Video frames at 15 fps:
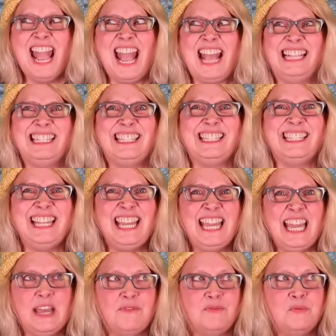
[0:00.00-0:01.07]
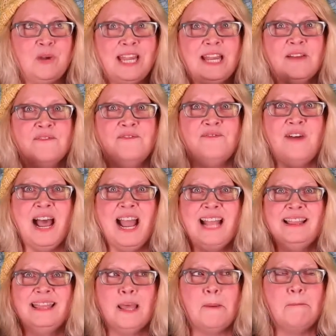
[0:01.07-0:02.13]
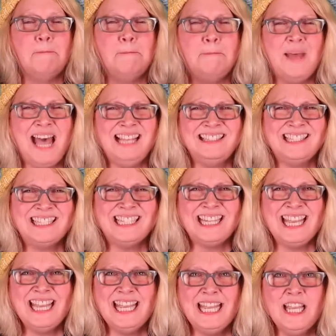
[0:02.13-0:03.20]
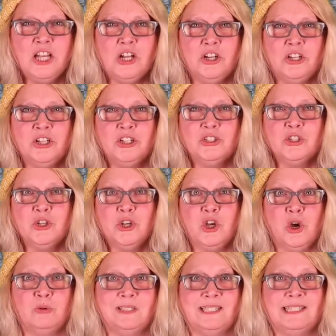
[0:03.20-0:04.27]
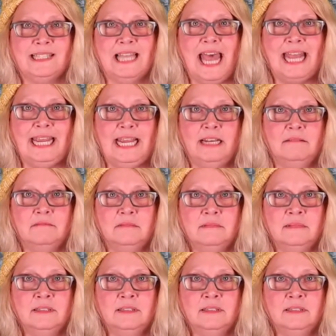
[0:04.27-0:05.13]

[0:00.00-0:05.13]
and see if we can find the best hill to go sledding.